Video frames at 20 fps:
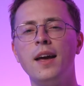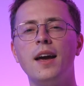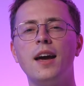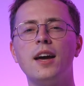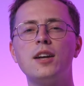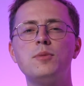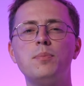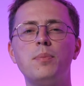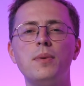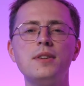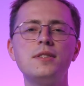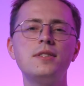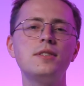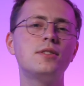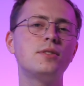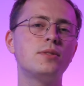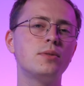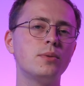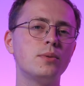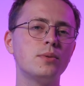
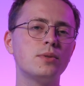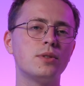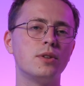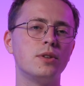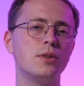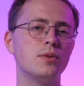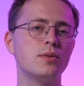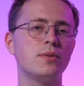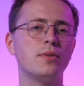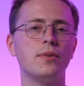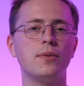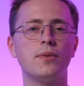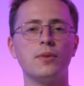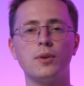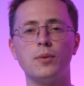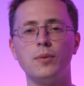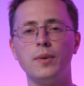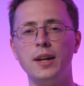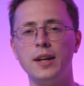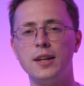Express's tools are useful for
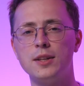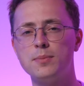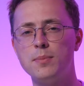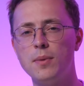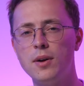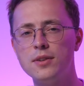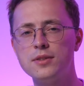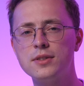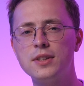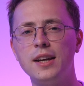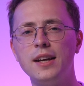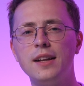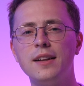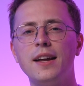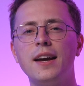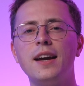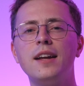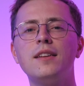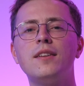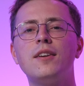creating small-scale
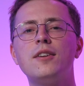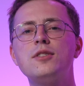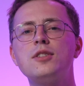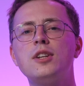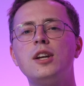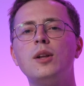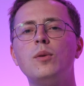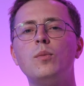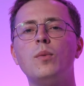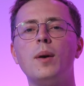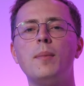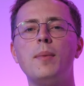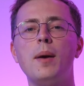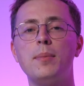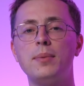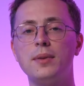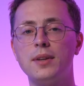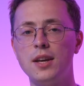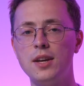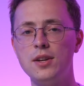and large-scale web
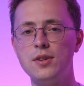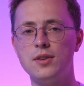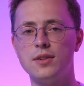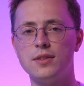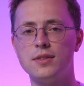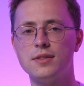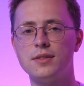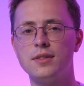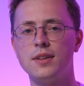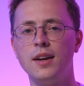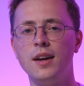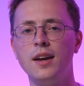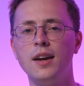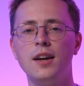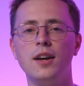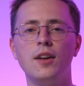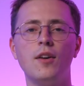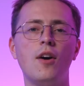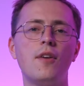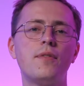applications.
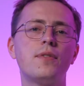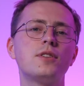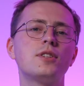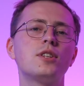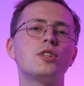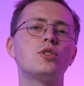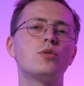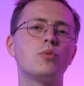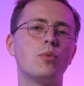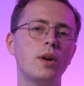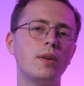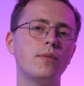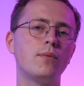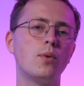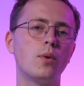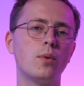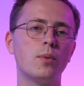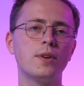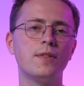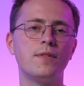It offers a
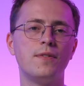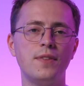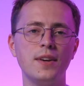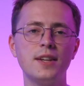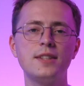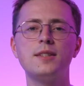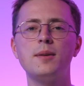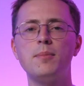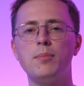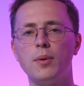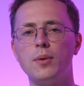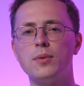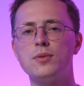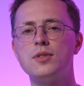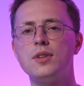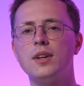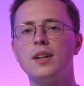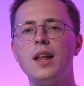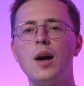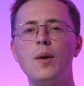straightforward, fixed
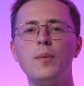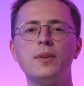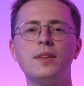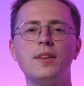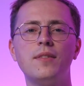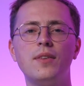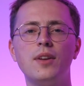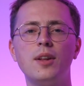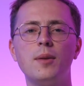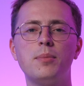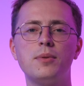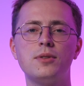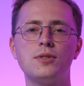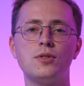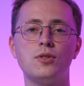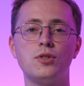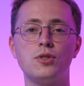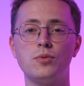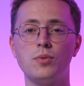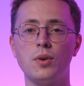approach, allowing developers
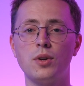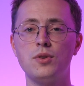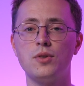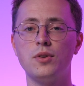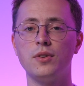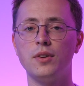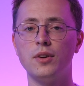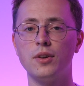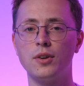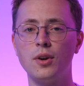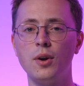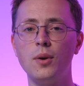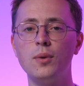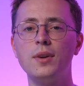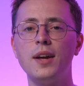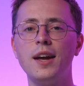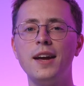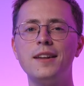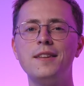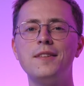to structure their
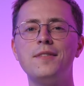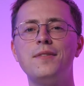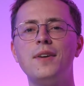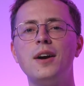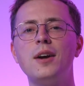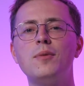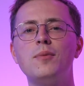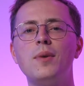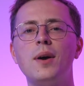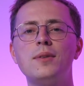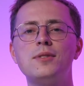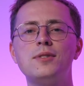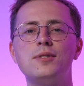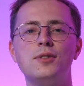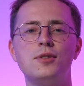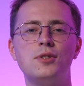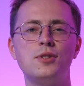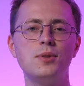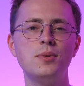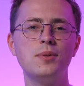code and define routes
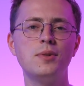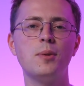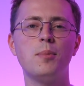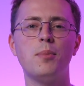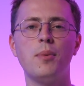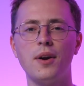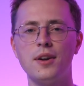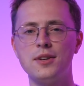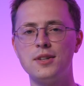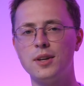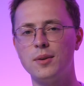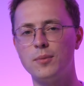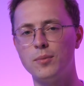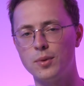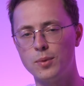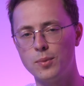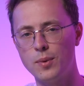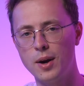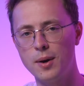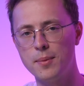to suit their project
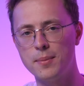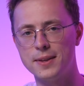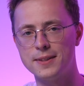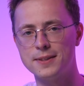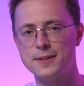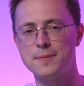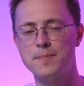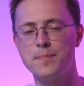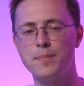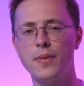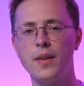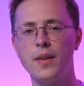requirements.